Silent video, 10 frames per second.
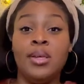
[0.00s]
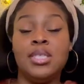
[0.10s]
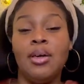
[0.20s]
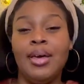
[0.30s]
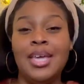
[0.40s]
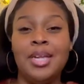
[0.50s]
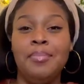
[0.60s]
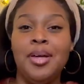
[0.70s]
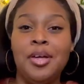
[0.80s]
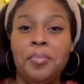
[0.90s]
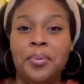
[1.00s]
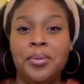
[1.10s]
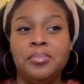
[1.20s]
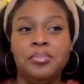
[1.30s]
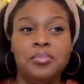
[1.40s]
So I hit him up.
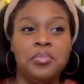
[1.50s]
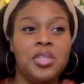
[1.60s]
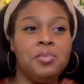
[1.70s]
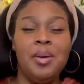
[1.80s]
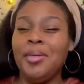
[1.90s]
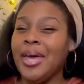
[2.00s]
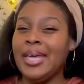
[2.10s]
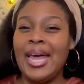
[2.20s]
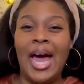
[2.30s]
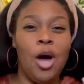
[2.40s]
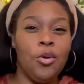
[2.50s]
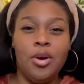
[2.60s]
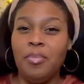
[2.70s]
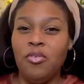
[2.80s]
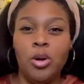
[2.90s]
It's maybe like an
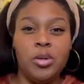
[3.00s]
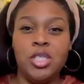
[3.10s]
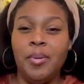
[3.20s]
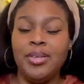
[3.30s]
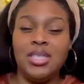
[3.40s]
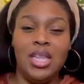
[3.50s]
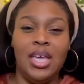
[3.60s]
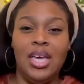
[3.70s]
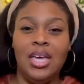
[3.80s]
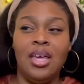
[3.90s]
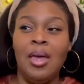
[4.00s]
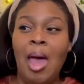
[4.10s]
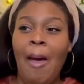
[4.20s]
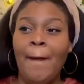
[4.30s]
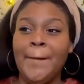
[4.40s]
hour before we're supposed to link.
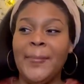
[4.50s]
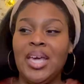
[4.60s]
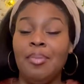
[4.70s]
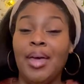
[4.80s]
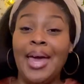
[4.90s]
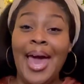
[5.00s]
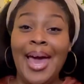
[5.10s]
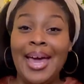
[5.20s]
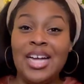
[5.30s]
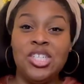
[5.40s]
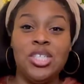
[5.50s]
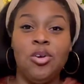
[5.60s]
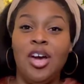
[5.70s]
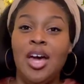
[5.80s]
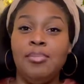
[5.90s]
And I'm like, hey, I just
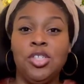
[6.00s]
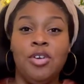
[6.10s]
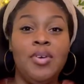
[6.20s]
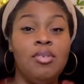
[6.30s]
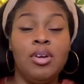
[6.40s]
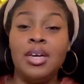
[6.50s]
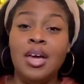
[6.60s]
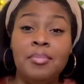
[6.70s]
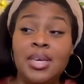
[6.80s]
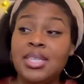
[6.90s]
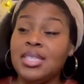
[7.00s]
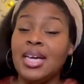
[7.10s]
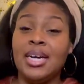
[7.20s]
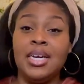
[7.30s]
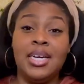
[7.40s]
grabbed your favorite gummies and
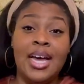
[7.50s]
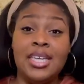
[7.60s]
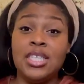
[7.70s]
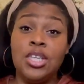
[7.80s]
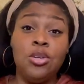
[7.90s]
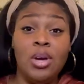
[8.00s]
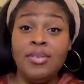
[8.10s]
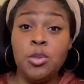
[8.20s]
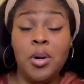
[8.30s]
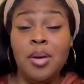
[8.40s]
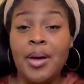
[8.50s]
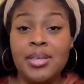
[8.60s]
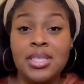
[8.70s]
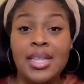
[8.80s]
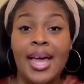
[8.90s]
da da da da. So you don't have to worry
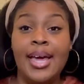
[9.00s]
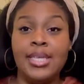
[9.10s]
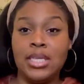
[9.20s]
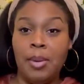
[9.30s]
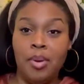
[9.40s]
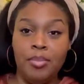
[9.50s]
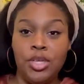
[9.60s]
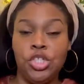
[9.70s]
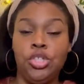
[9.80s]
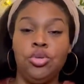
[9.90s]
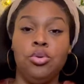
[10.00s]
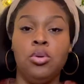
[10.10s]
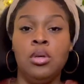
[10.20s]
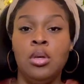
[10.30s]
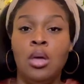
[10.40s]
about snacks. I'm gonna meet
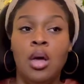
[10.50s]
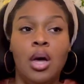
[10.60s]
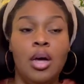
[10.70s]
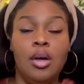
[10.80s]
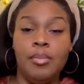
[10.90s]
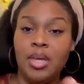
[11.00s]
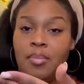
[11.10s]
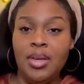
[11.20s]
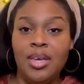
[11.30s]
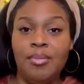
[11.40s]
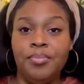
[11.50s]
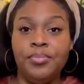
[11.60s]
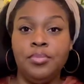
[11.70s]
you um, in a minute.